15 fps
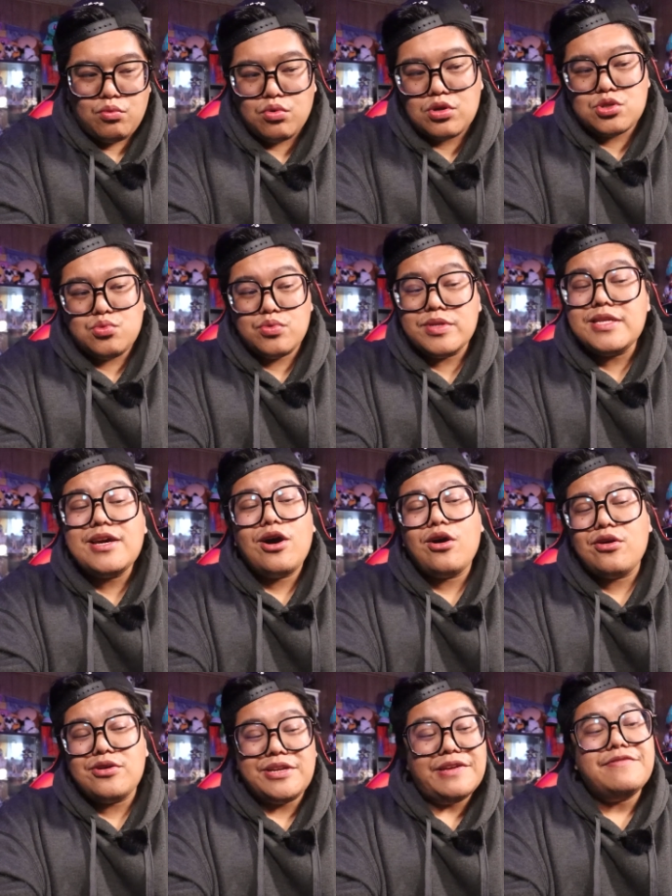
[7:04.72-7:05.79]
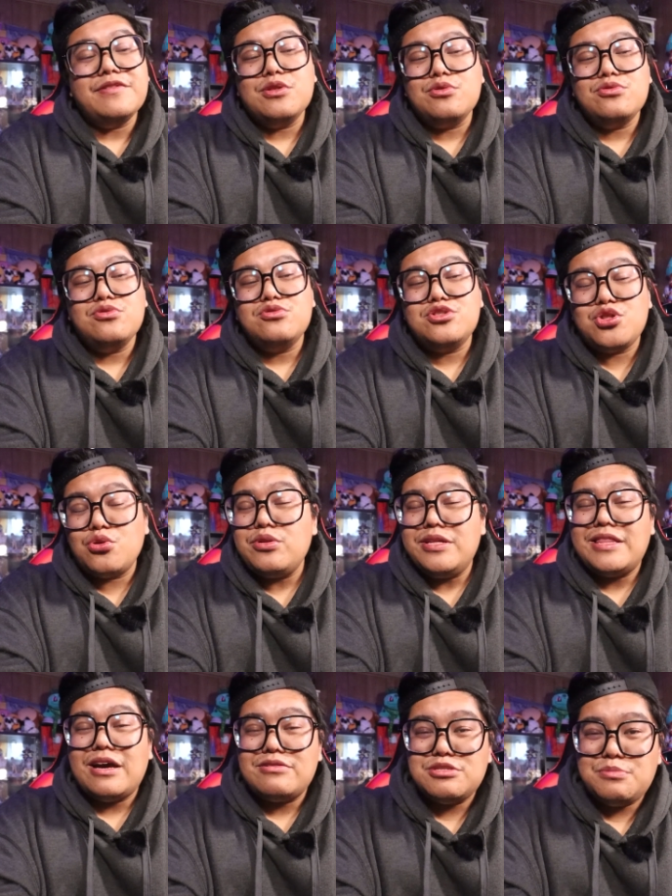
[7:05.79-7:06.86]
I worked really hard, even though those thirty
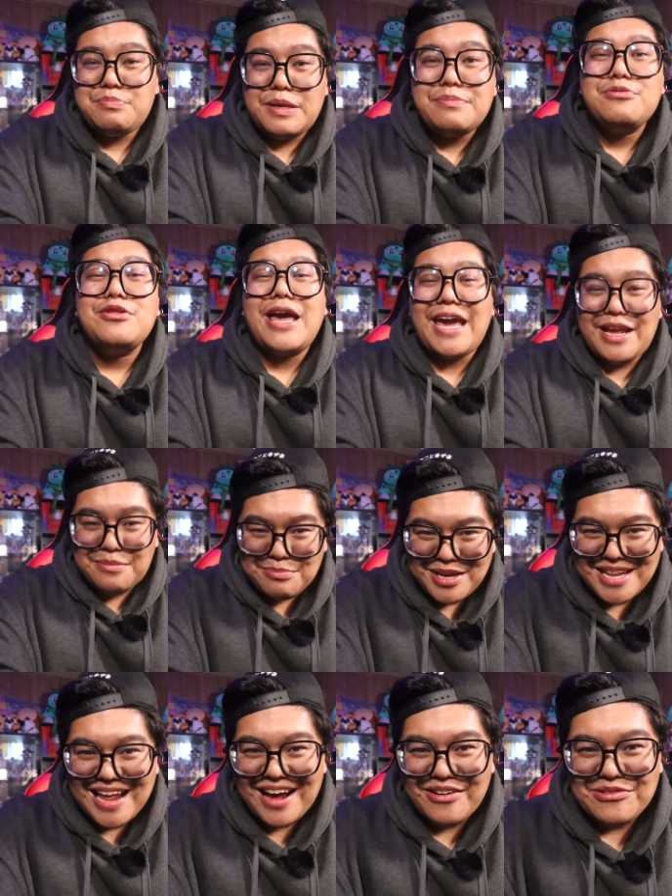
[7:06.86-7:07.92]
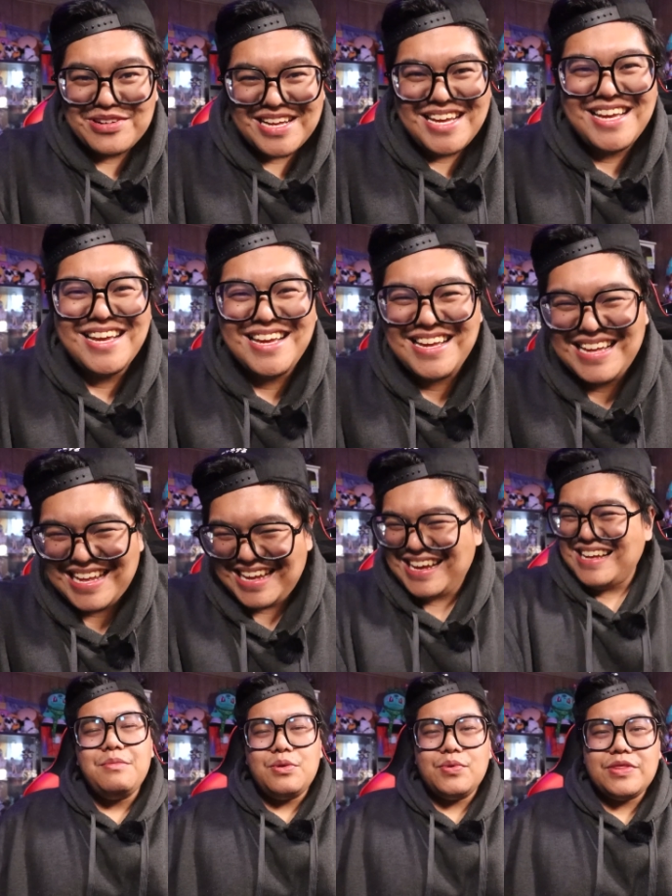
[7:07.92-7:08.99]
thousand people hate me now.
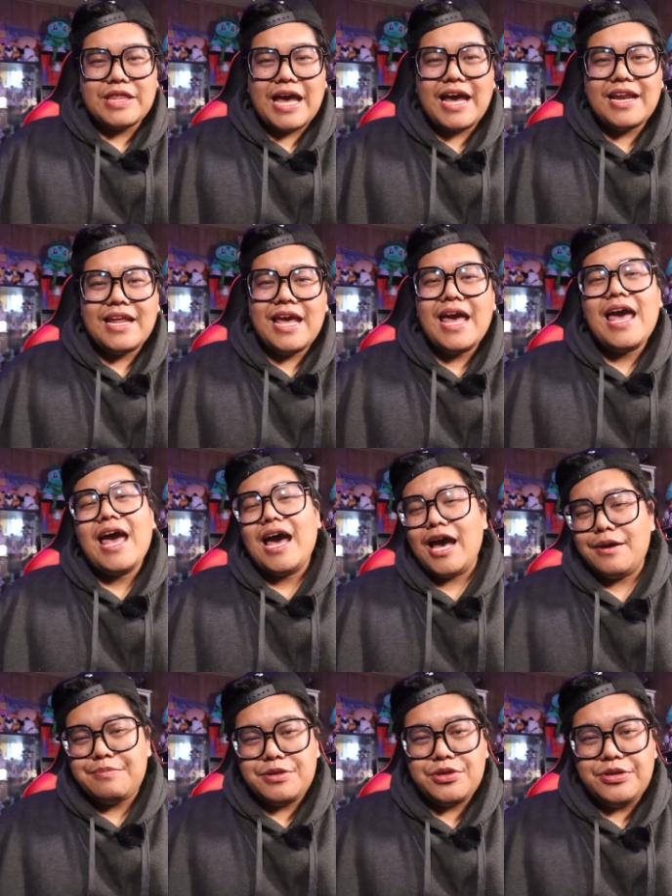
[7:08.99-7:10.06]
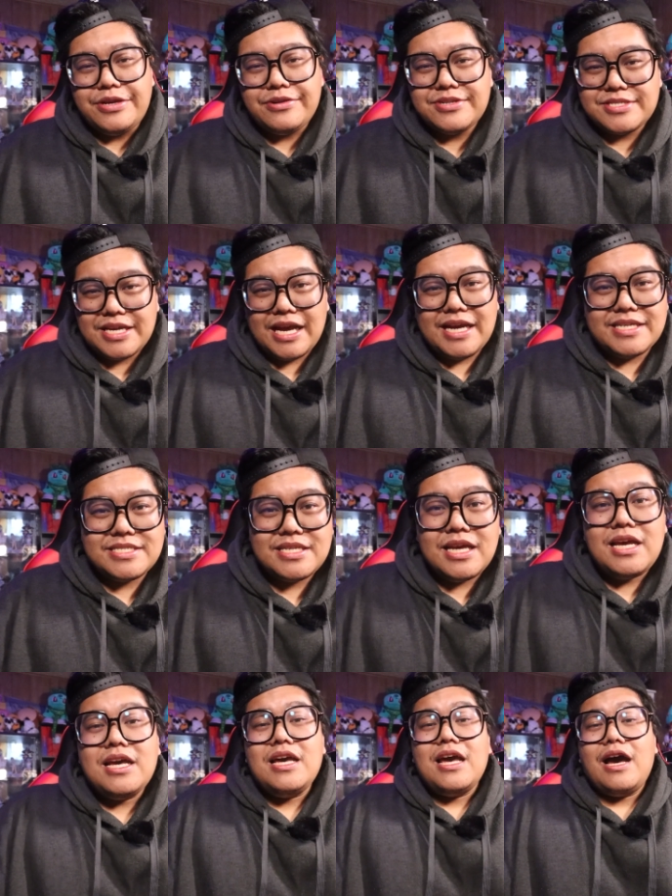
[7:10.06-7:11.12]
But with that, Happy New Year's, guys.
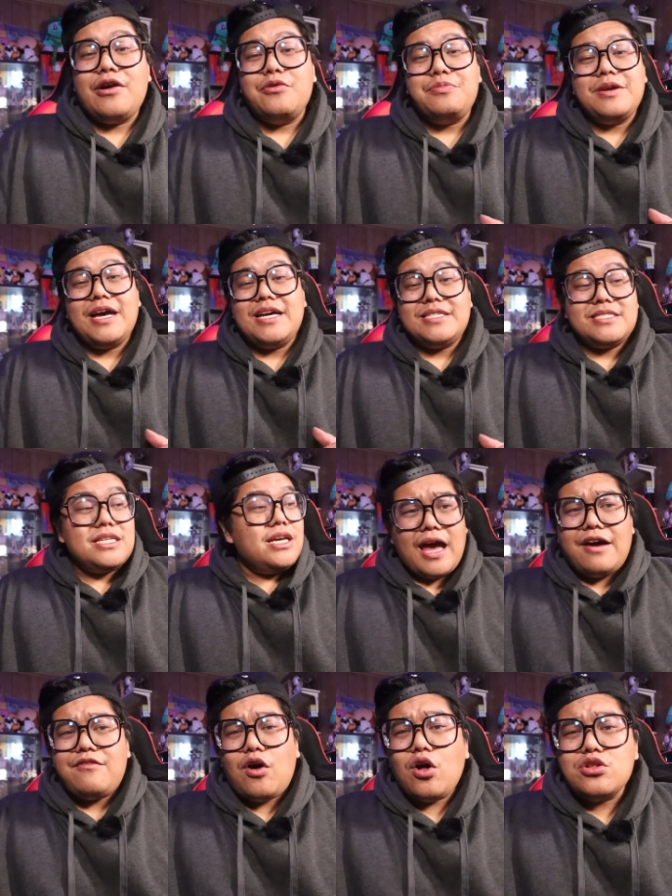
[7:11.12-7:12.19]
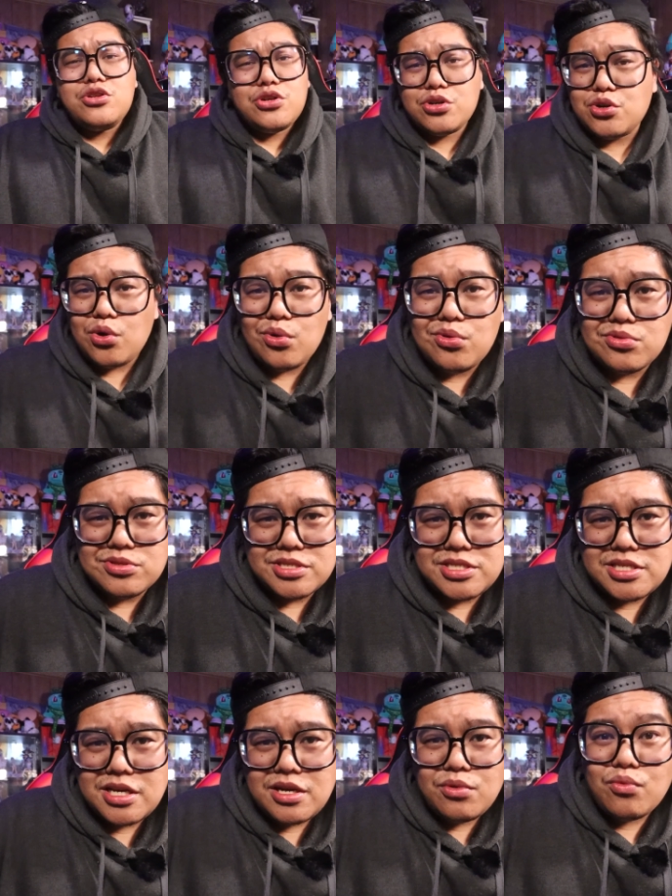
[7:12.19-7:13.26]
I hope you guys have all your
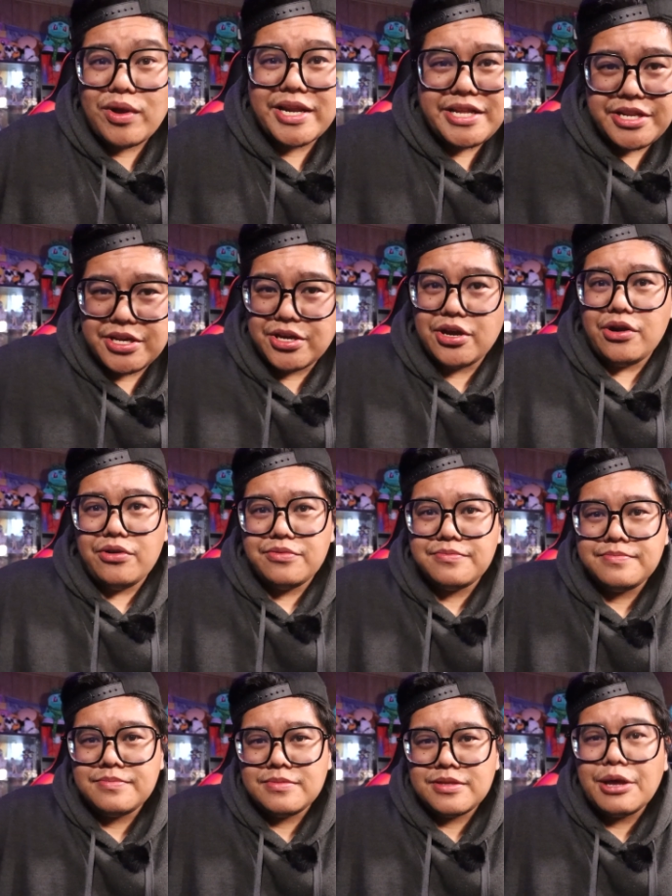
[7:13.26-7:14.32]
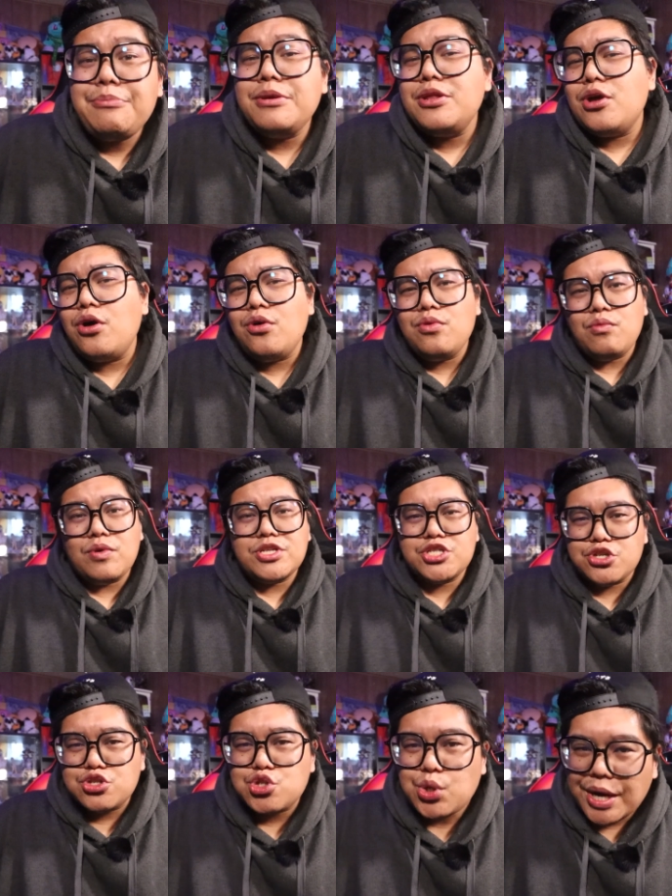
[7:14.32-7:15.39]
goals ready to go. Let me know what
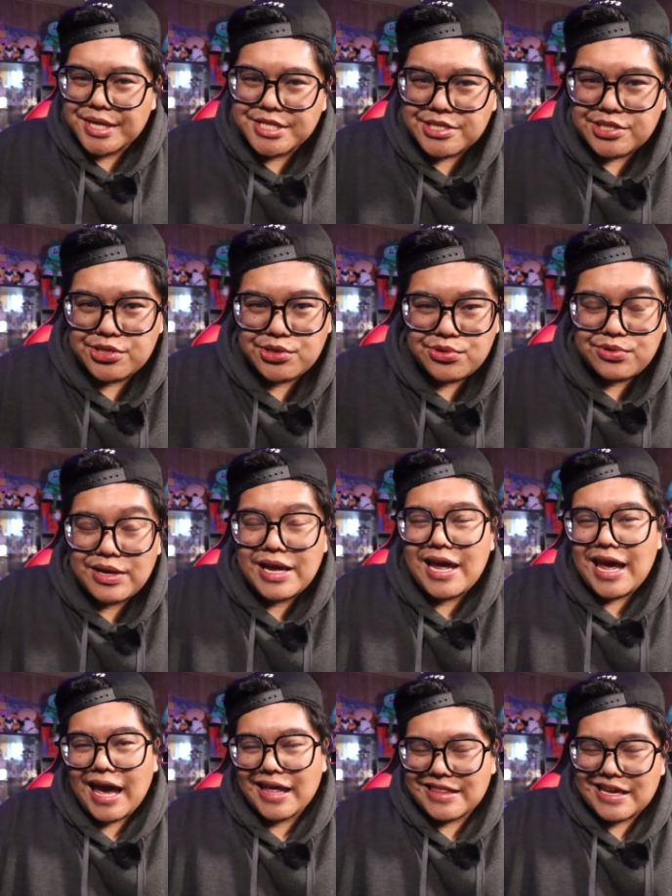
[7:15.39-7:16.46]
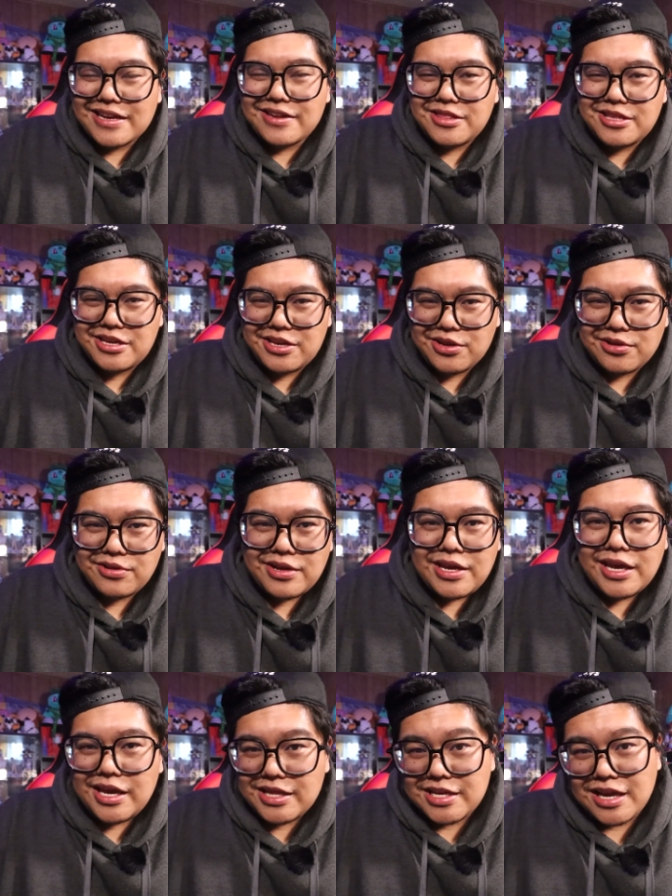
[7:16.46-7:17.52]
you're trying to do at the end of the year
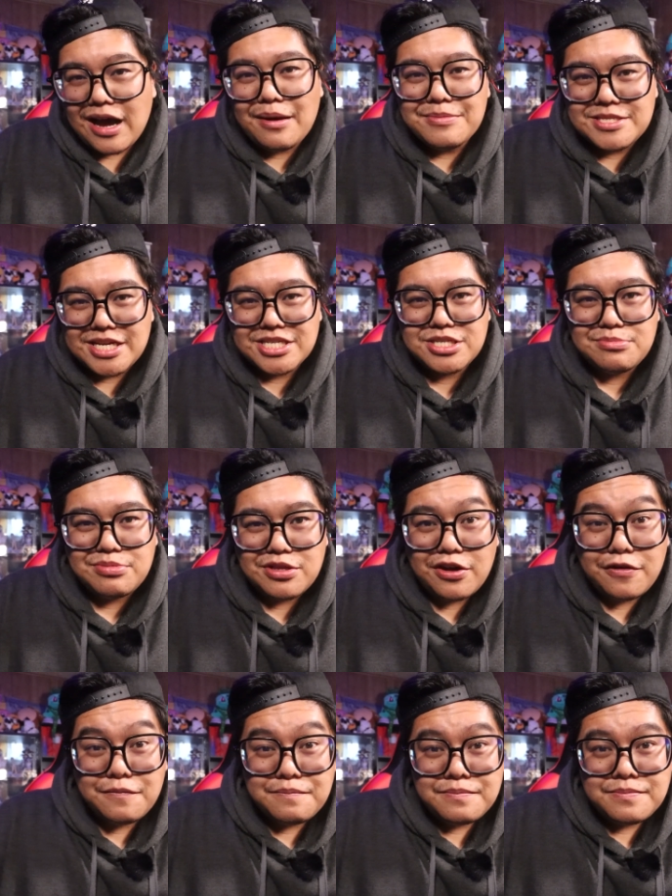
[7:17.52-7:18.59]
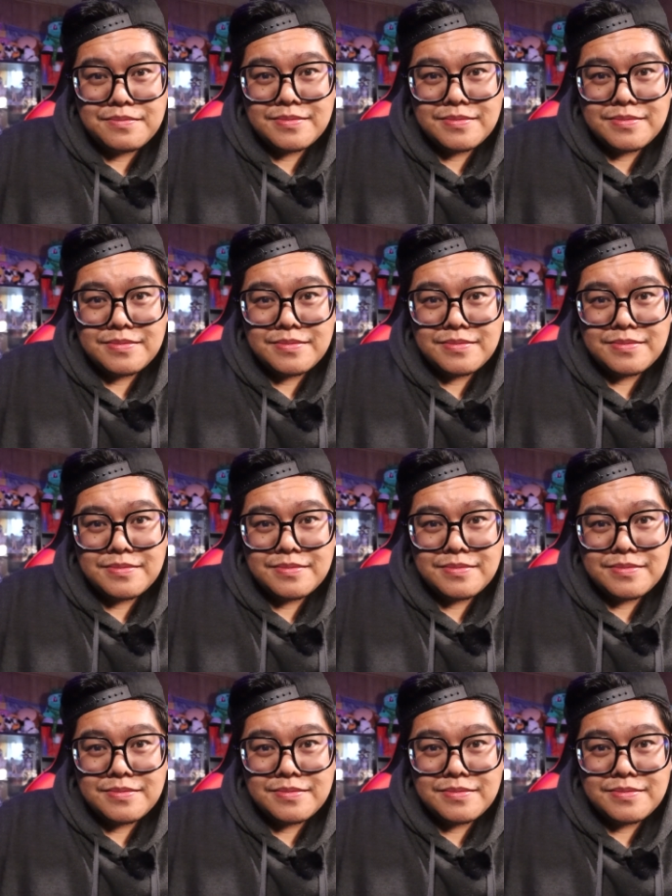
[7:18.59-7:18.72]
in the comment section below.